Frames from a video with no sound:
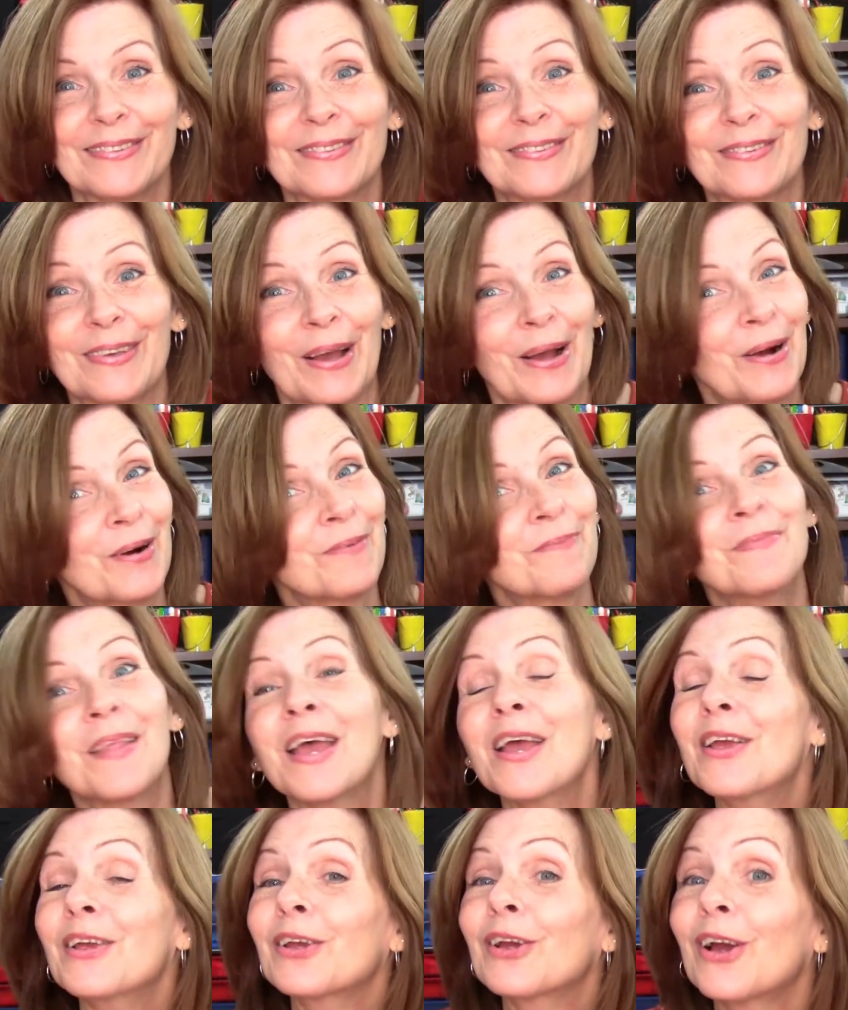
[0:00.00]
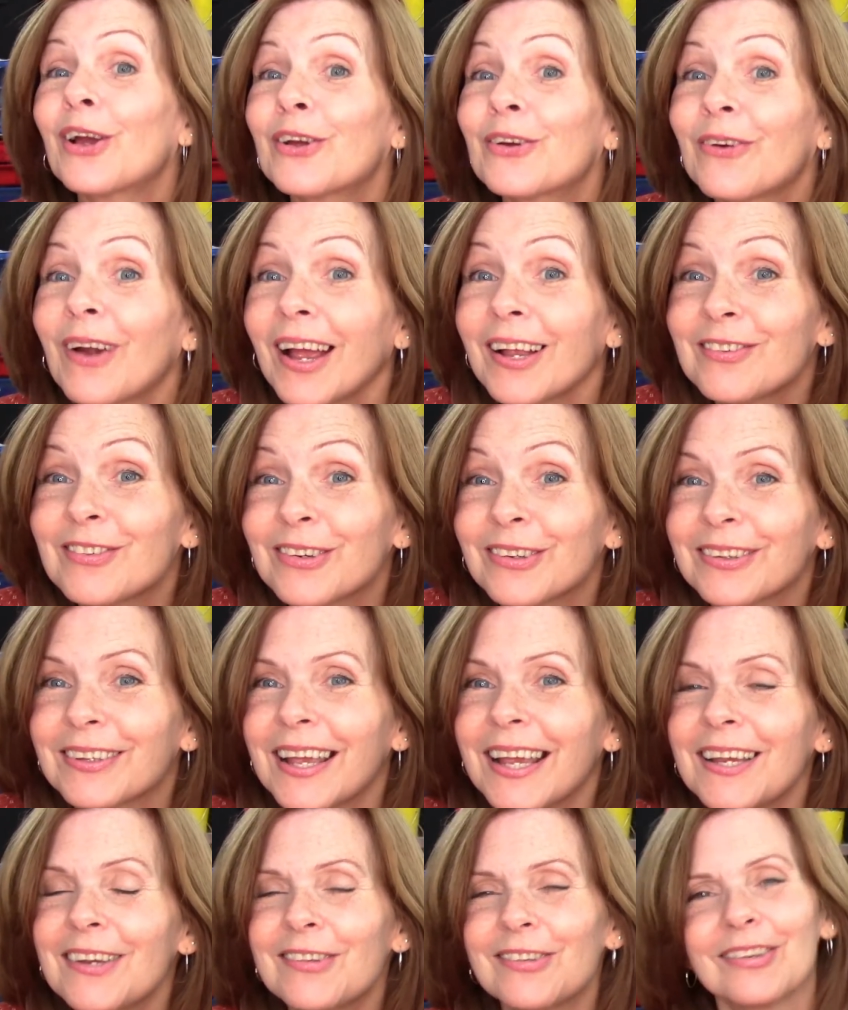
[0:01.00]
So
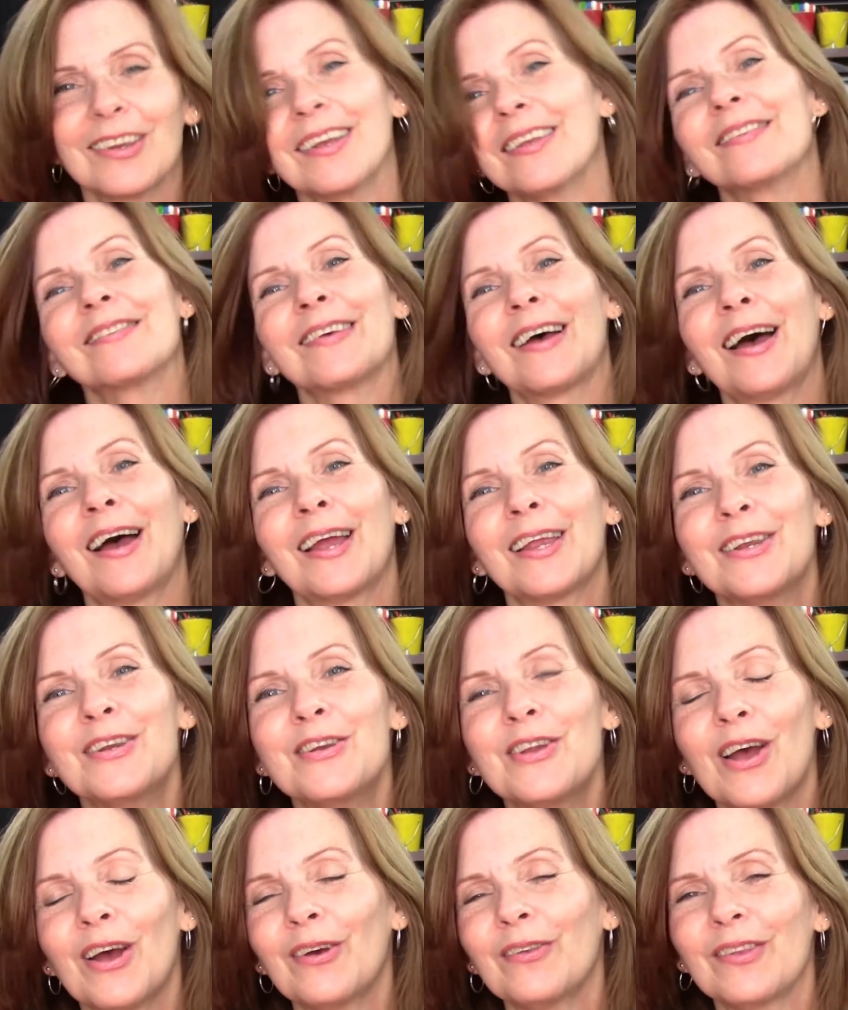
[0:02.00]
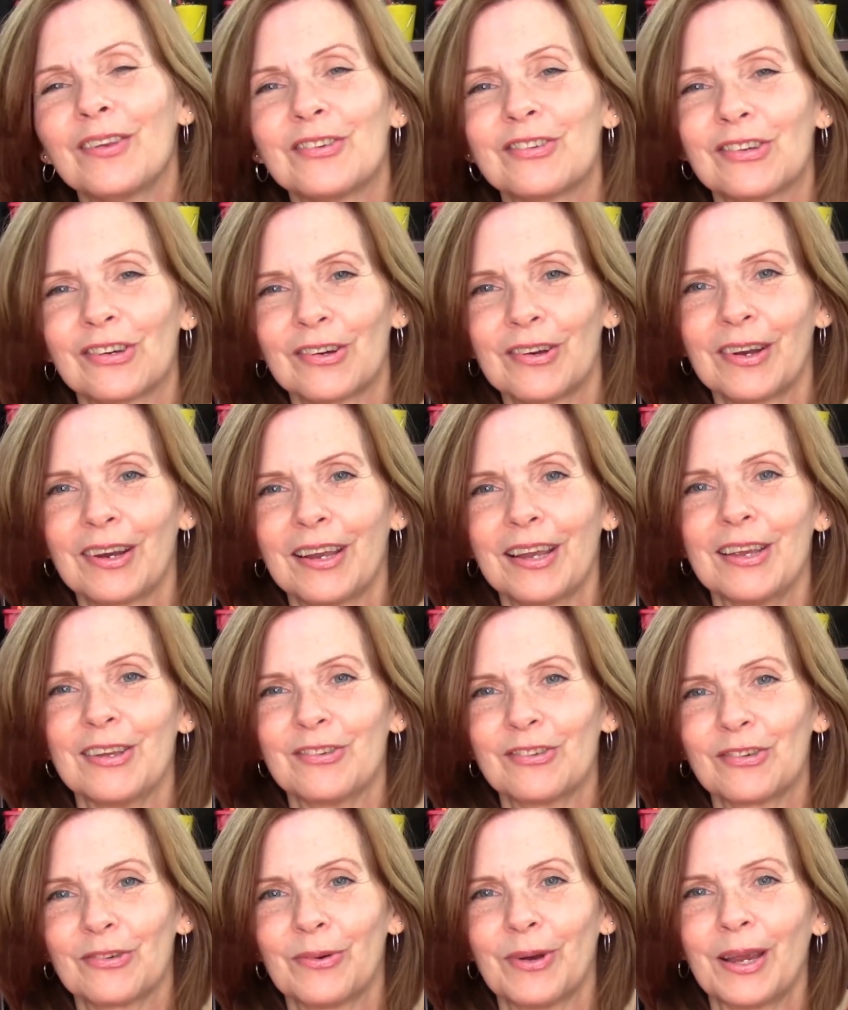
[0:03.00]
congratulations. I know that you're going to
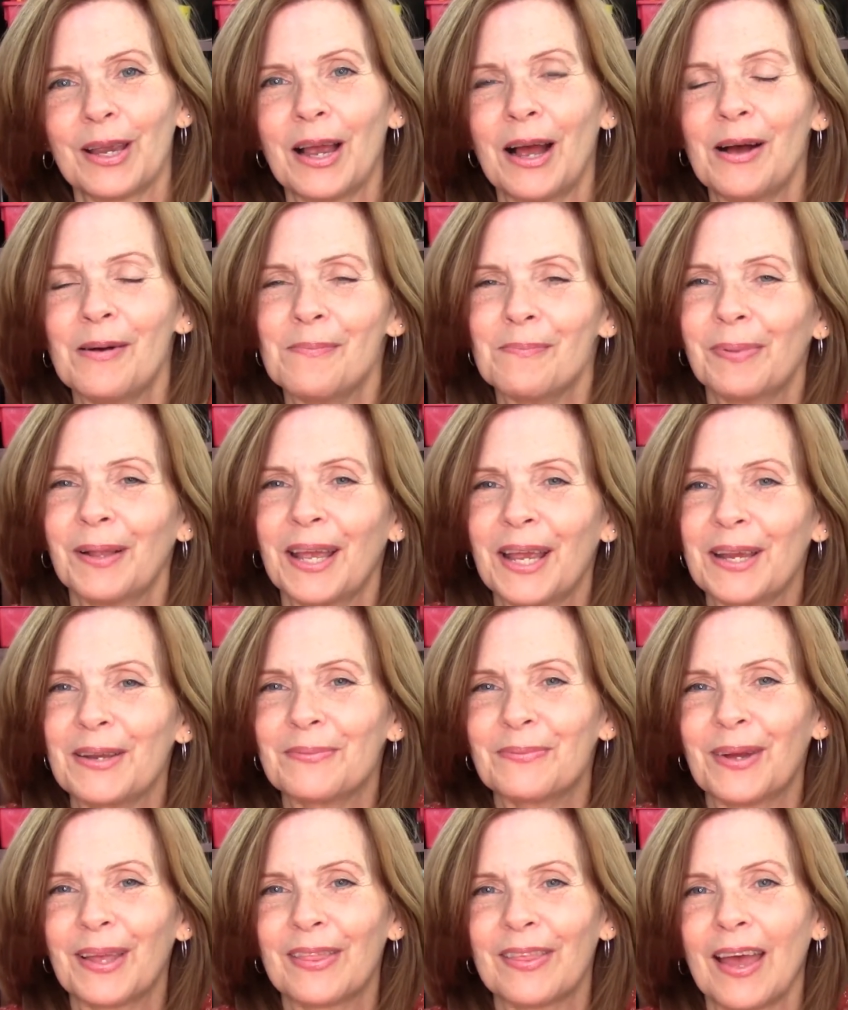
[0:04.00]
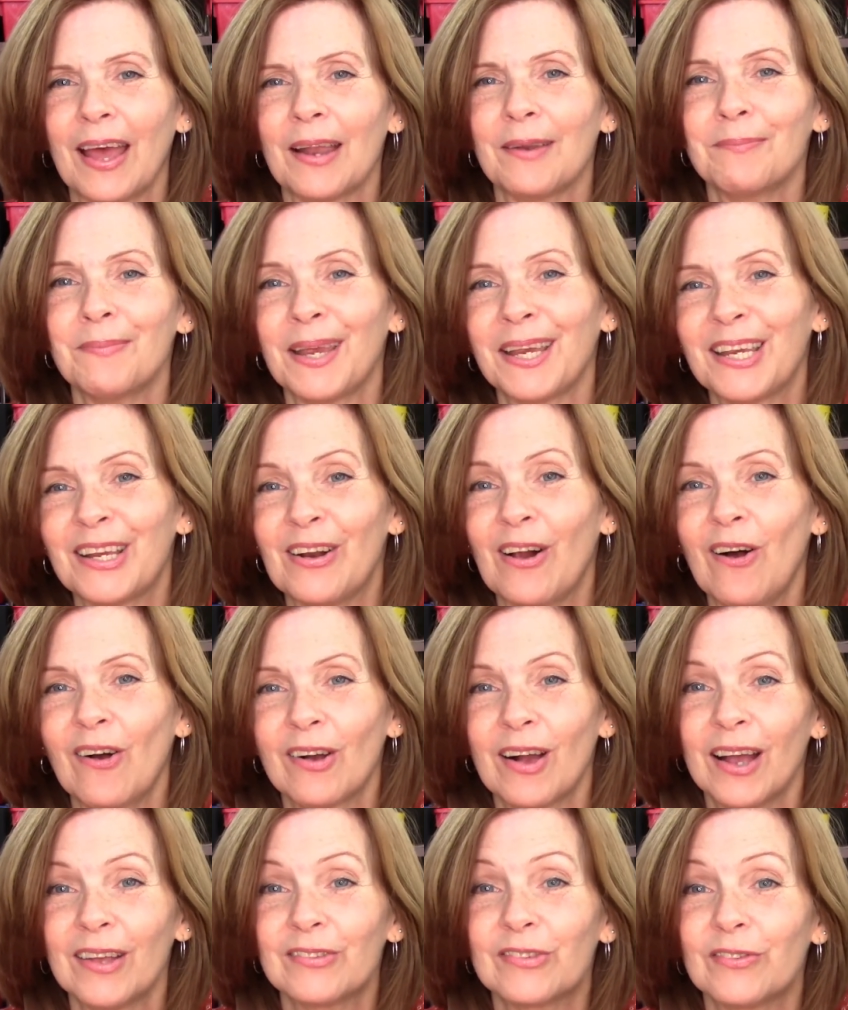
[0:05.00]
enjoy playing with that and making all
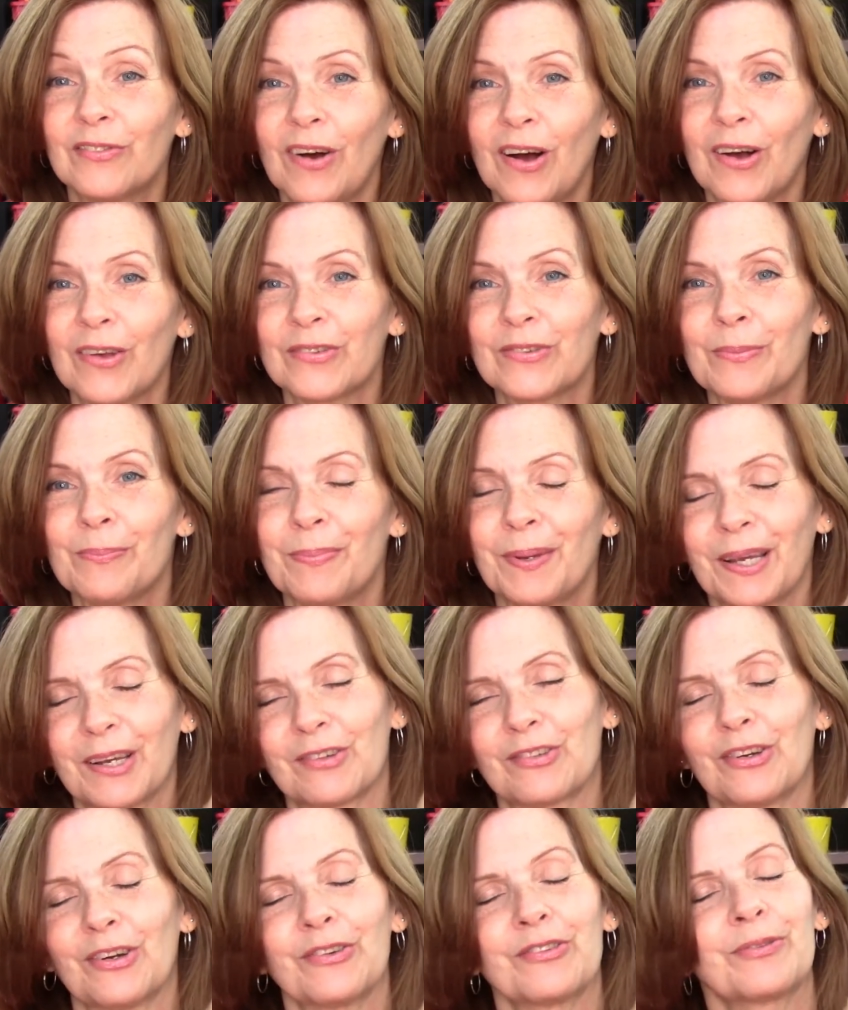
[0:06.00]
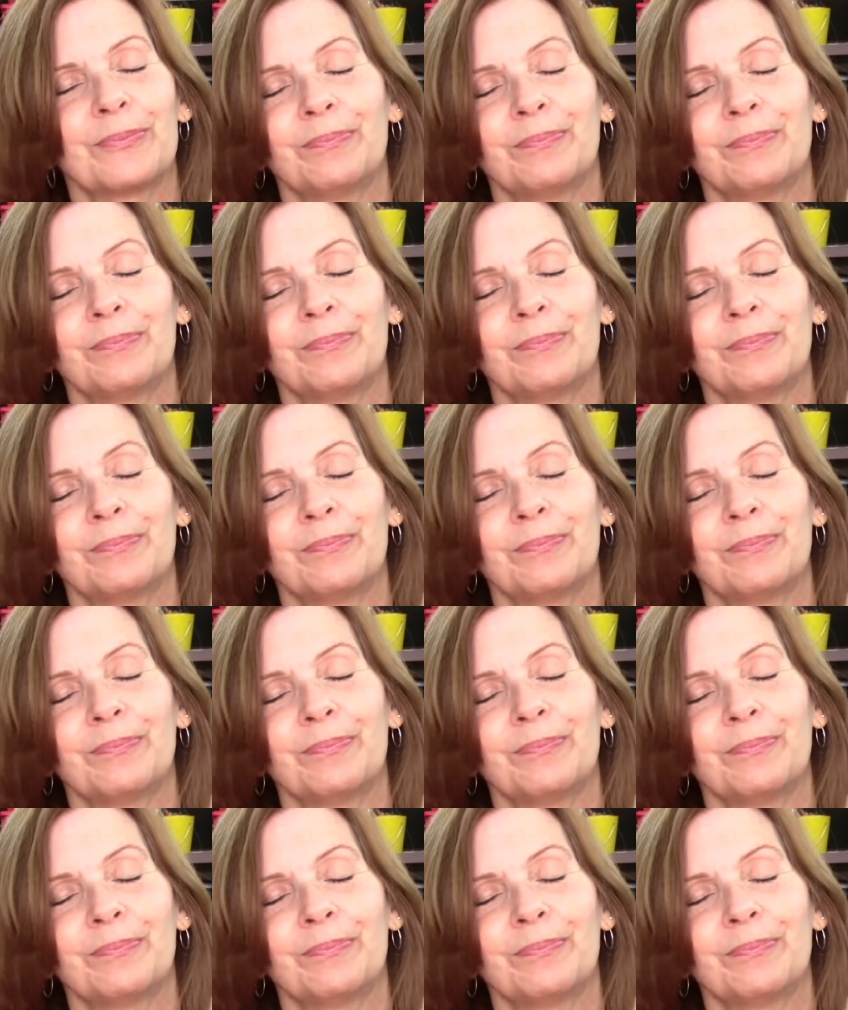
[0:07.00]
kinds of awesome pictures.